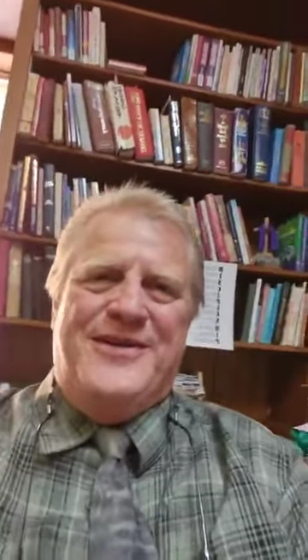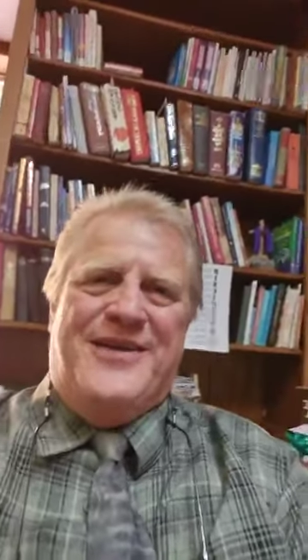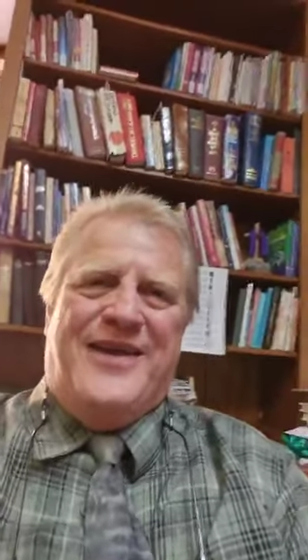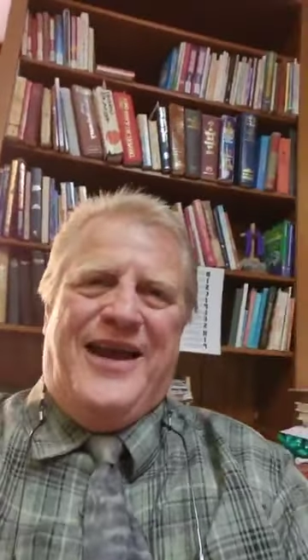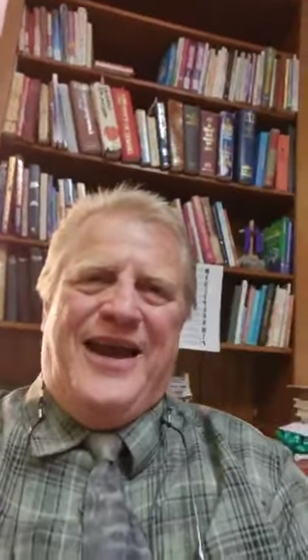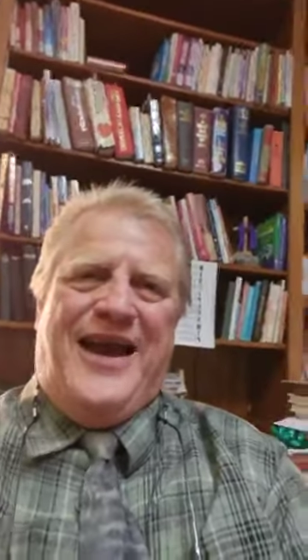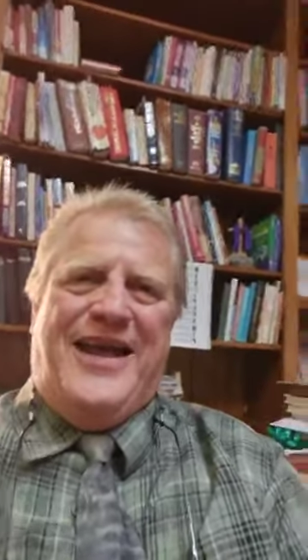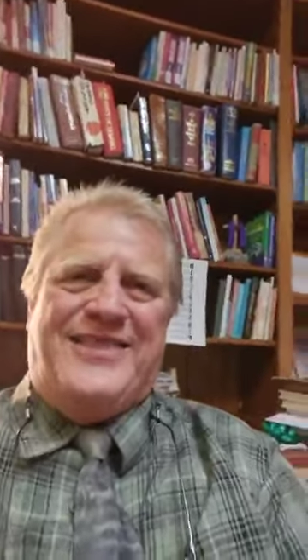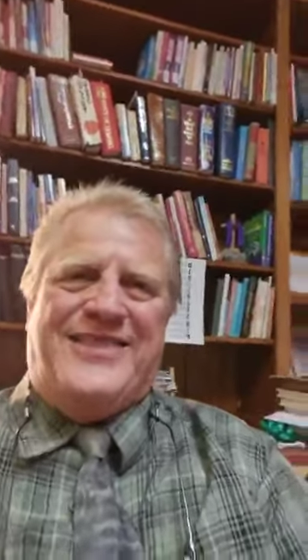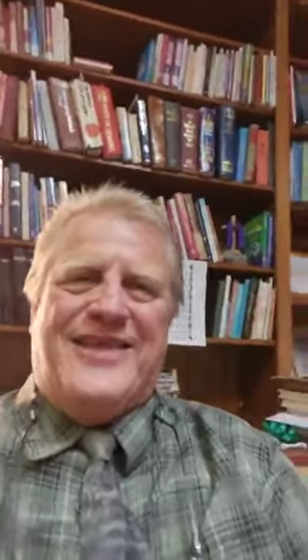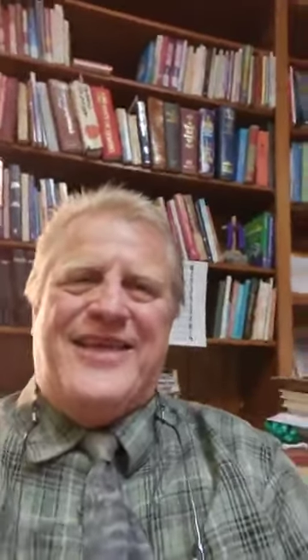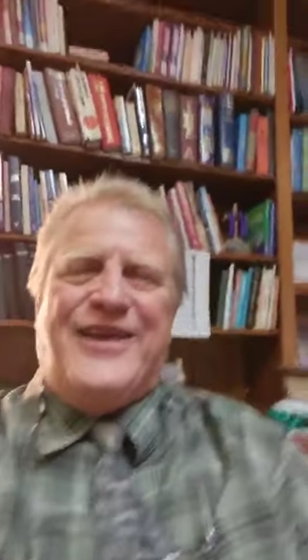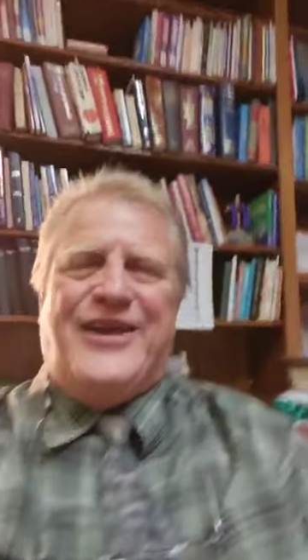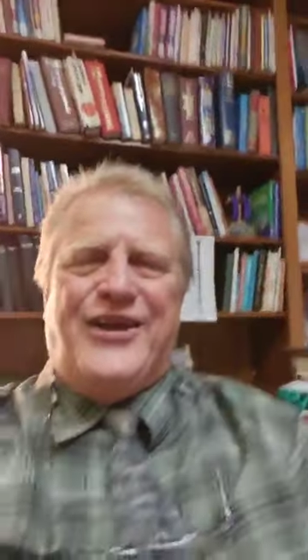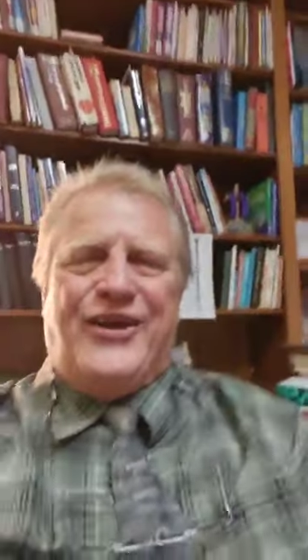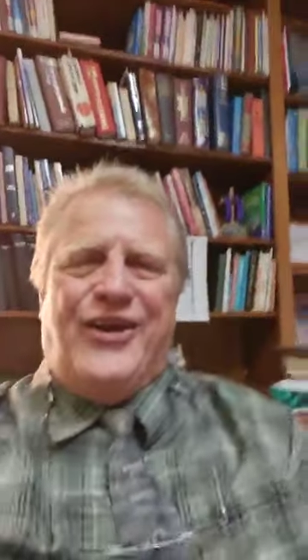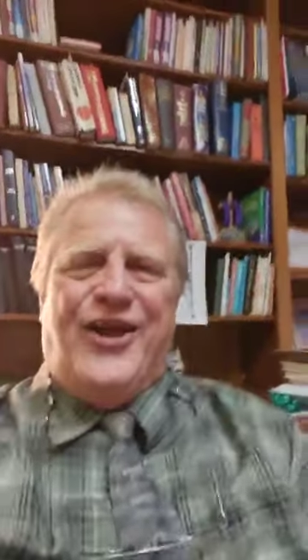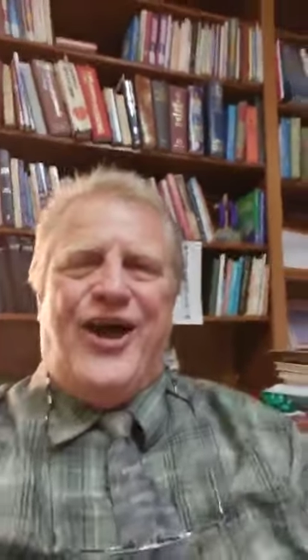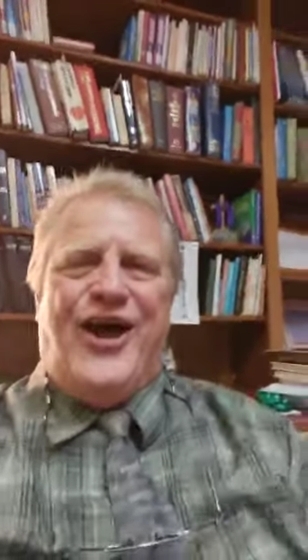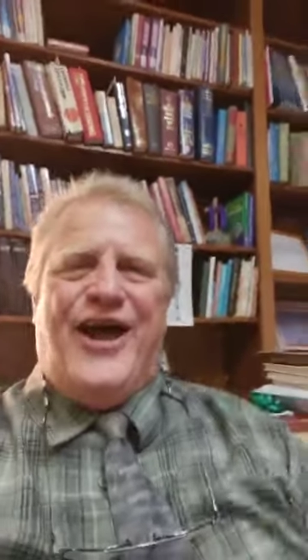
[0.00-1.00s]
I think
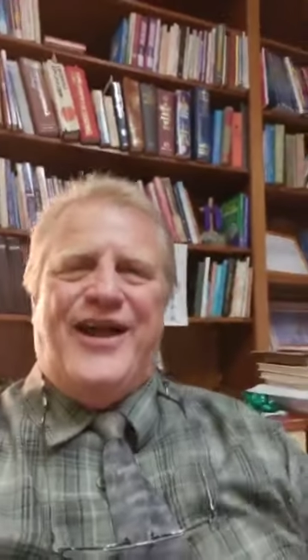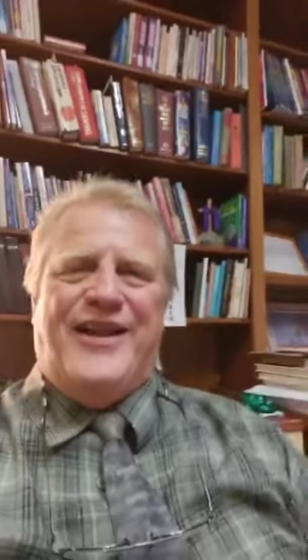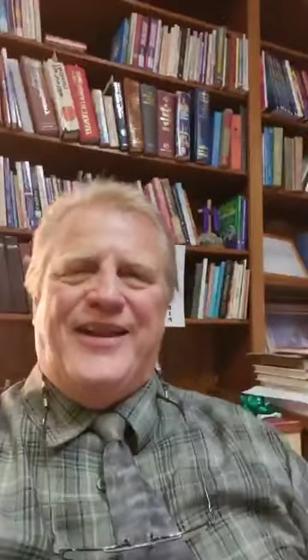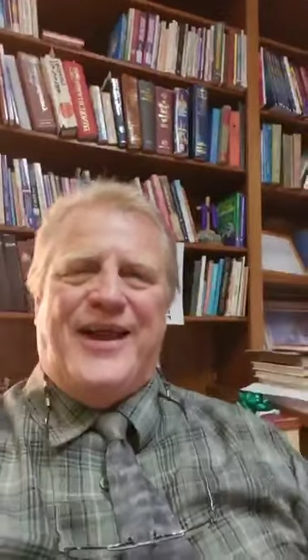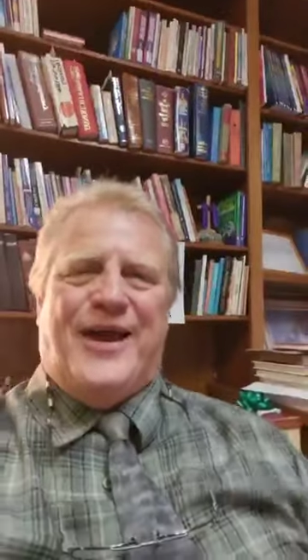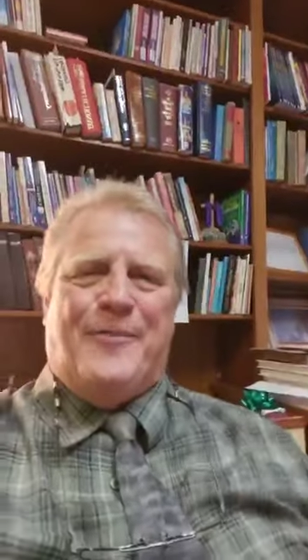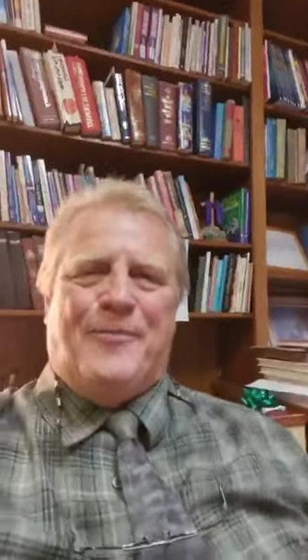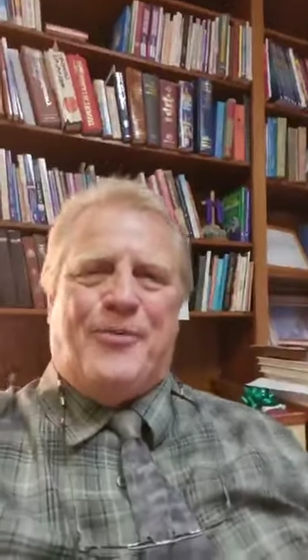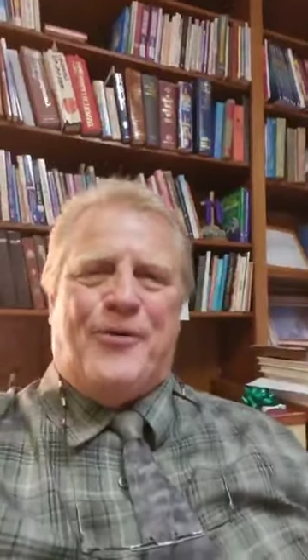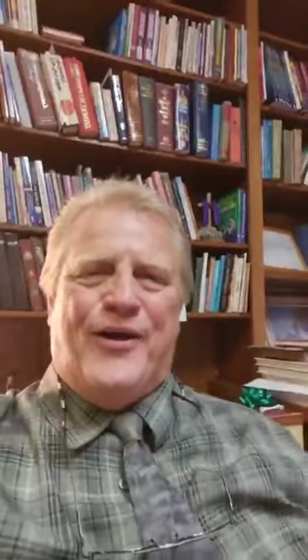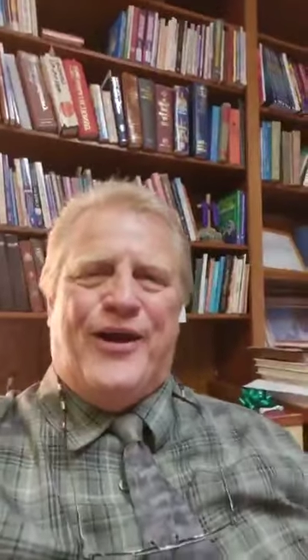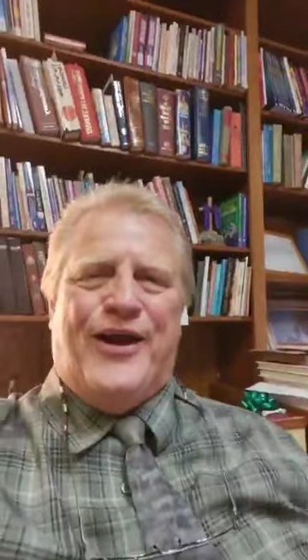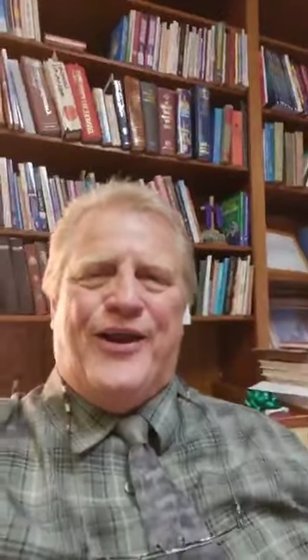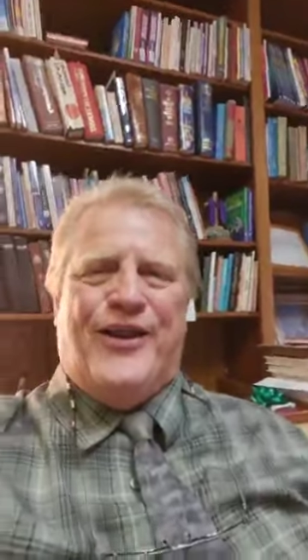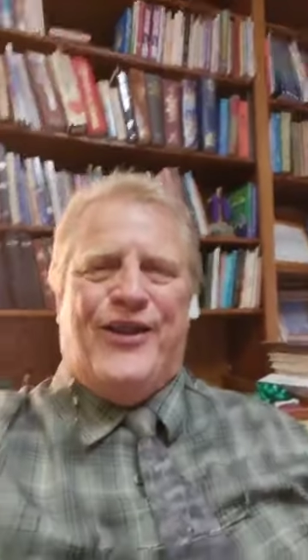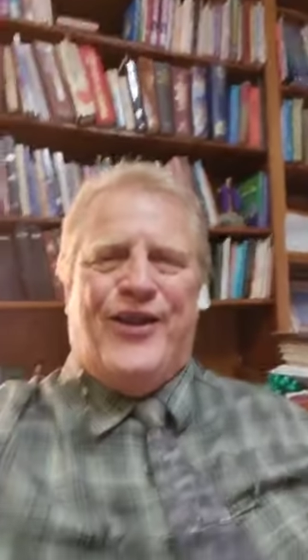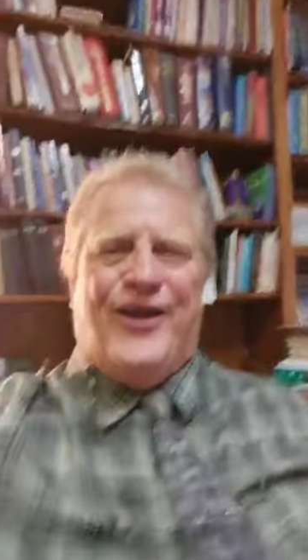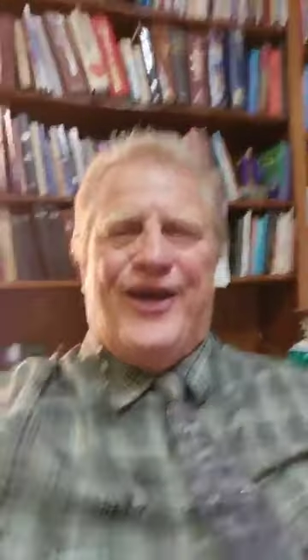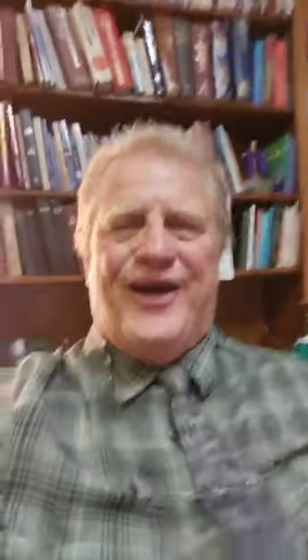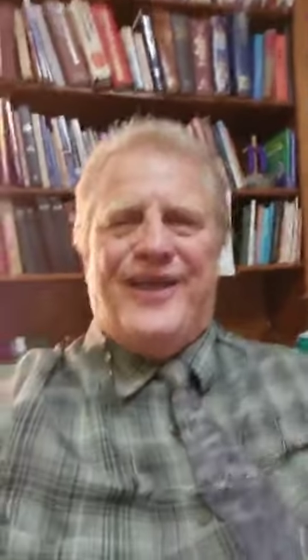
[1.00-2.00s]
a lot and I pray a
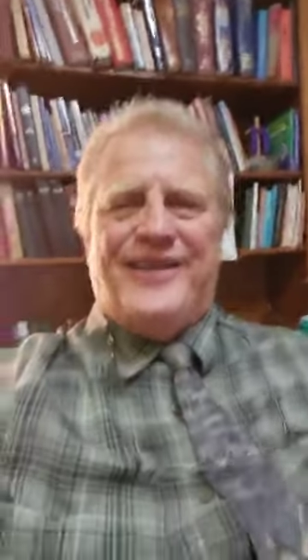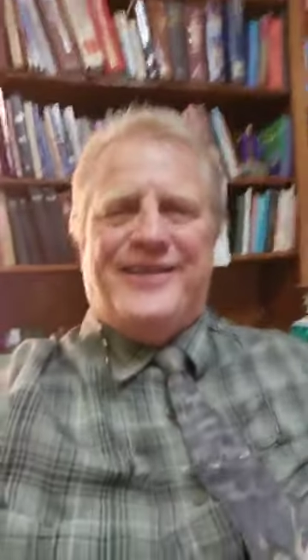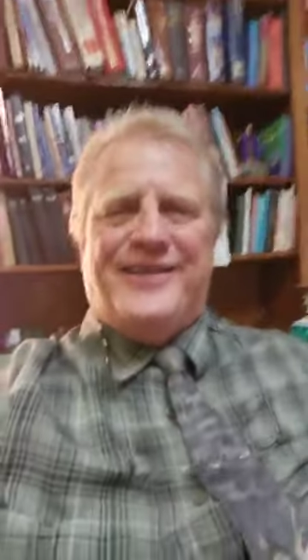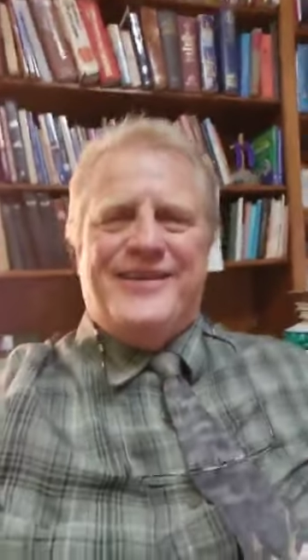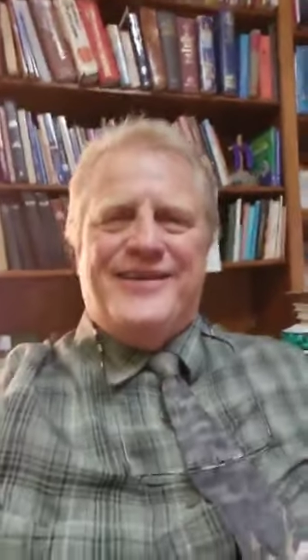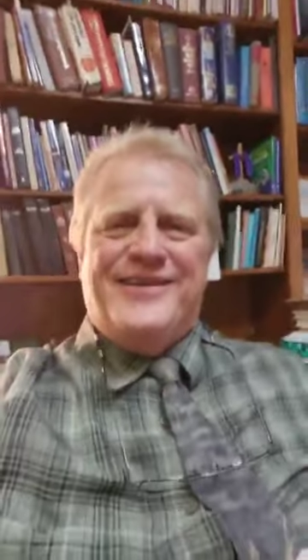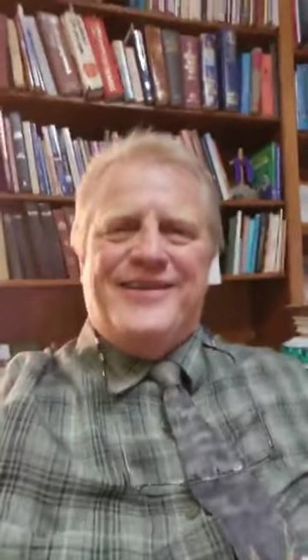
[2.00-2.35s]
lot